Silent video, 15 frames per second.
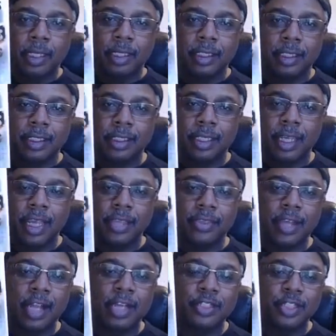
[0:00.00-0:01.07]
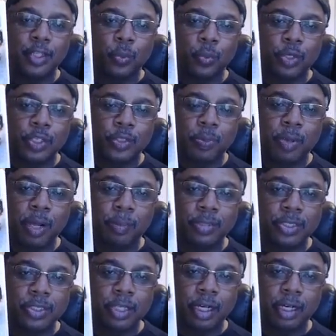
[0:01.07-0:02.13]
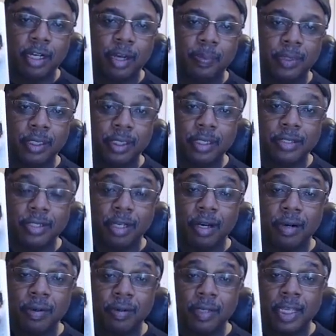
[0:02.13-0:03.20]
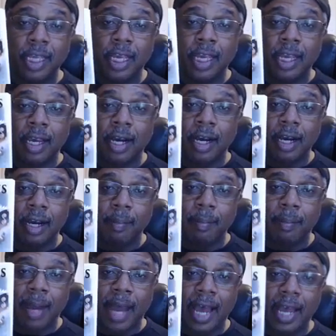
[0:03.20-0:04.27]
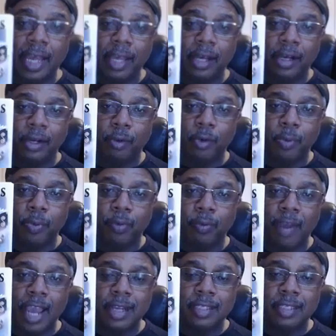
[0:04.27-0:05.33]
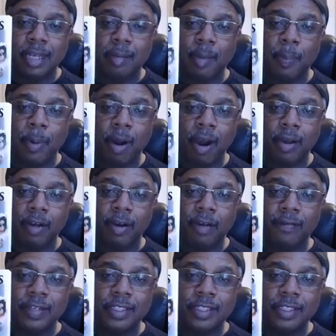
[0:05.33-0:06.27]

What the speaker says: This anthology was published a couple of years ago by a group of writers that I'm a part of.